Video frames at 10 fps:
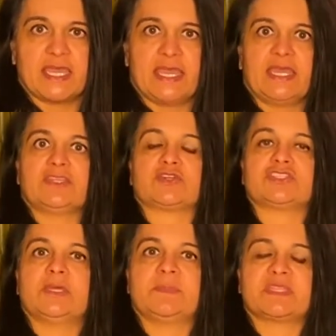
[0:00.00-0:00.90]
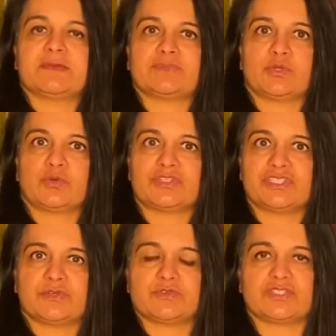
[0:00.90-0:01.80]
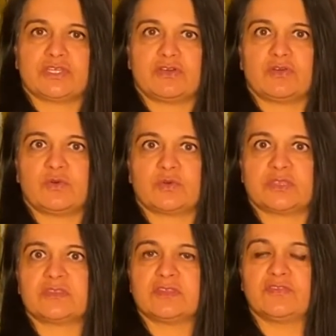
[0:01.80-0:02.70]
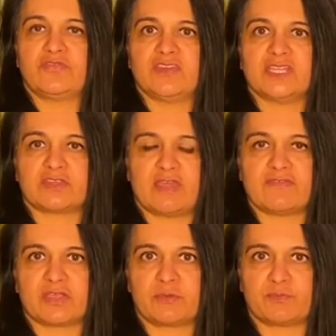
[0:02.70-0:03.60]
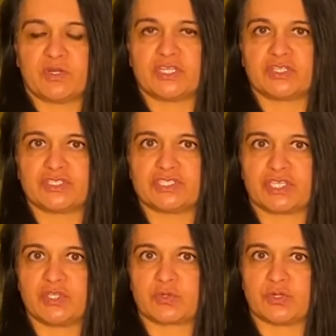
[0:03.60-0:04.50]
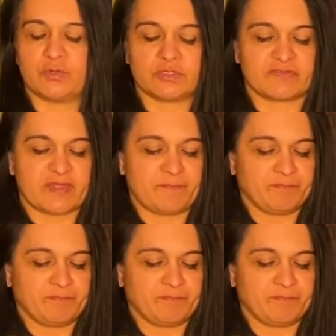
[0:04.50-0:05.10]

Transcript: and you're tipping them towards you, so you feel like you have a pretty good secure hold of them.